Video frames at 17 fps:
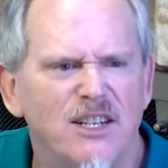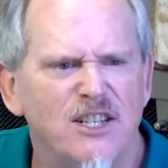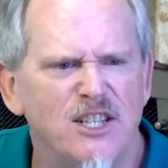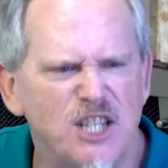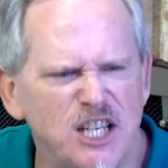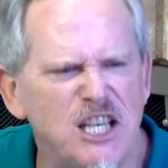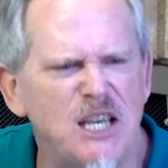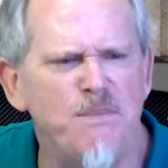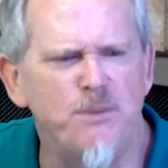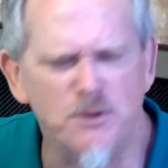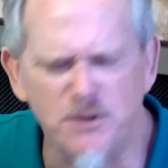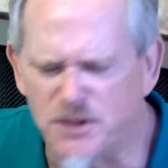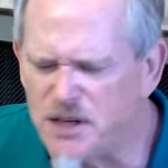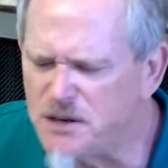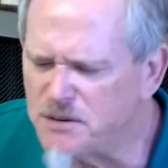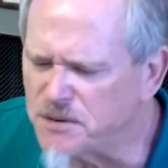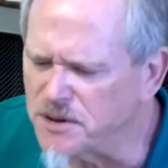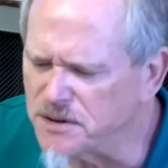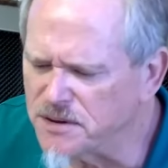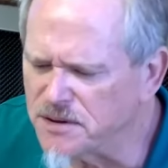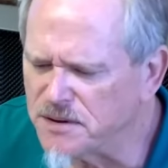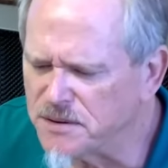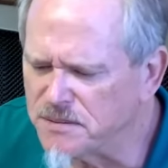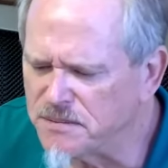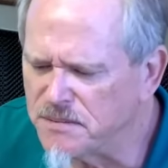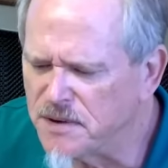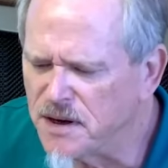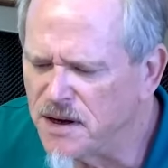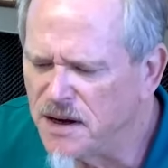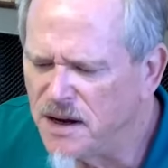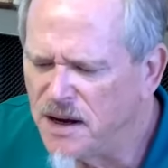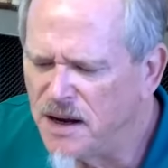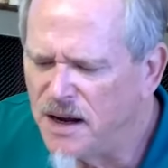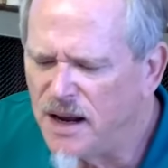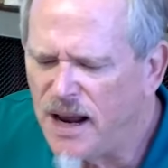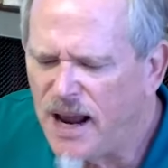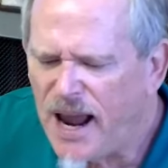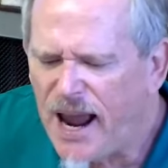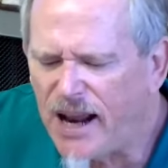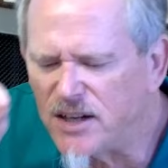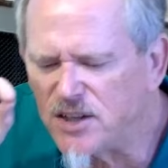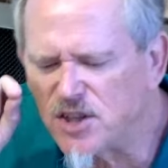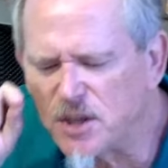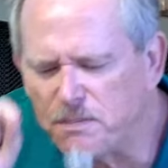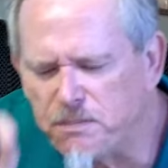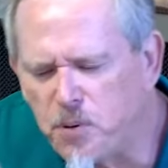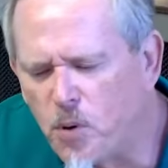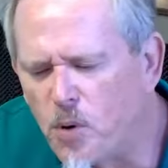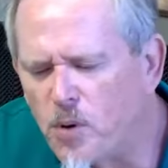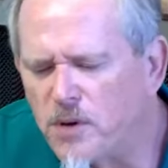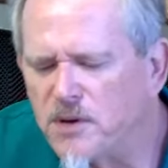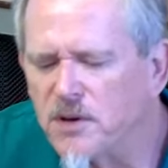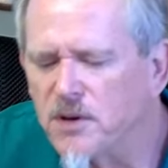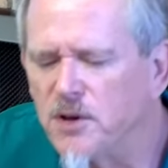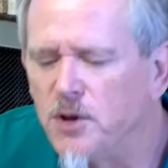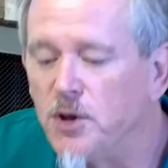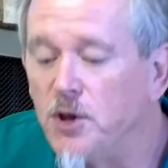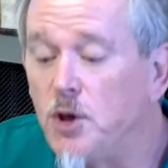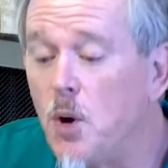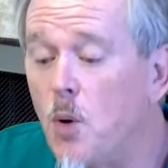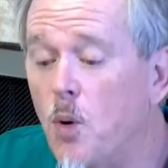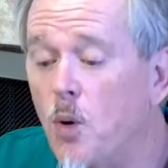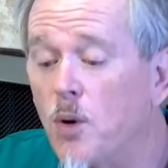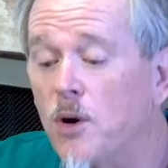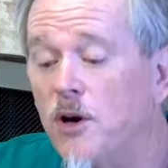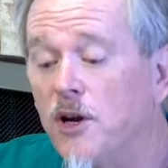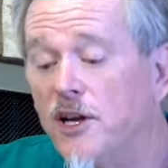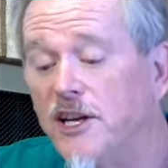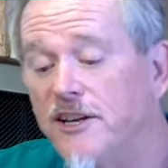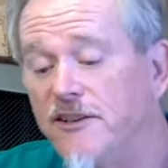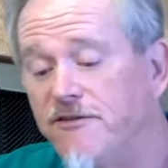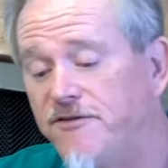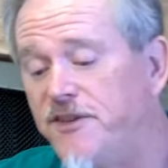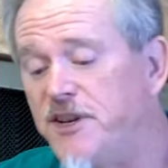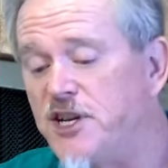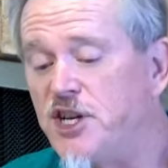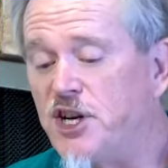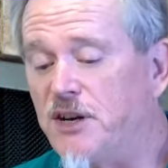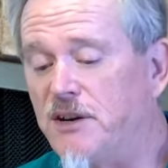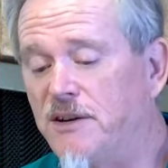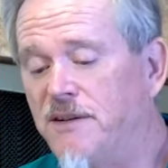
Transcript: to keep your secrets, and support your vision.